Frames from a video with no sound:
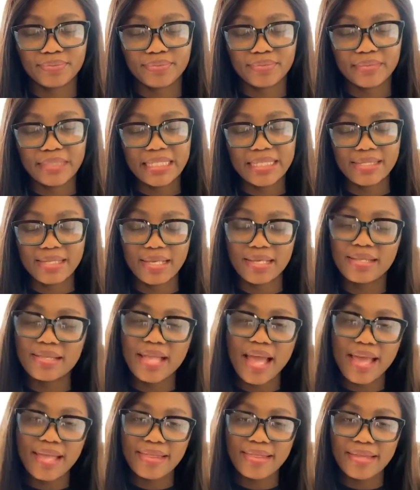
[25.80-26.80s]
Skin
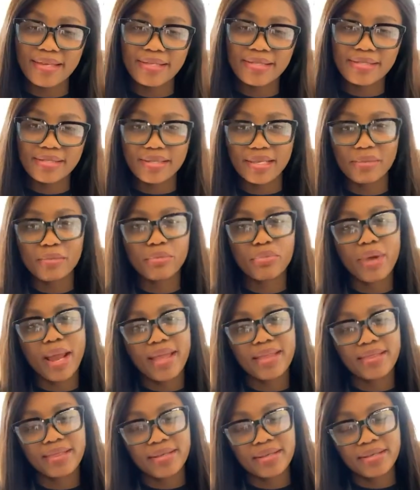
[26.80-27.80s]
lightening, skin
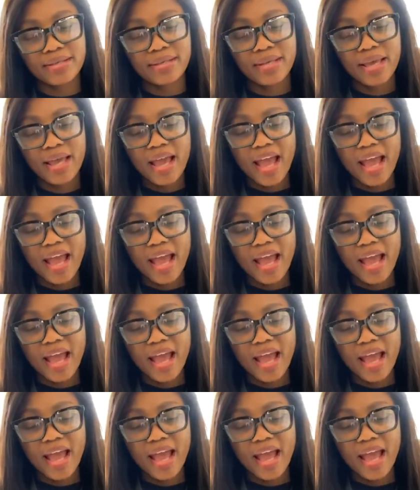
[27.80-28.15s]
brightening.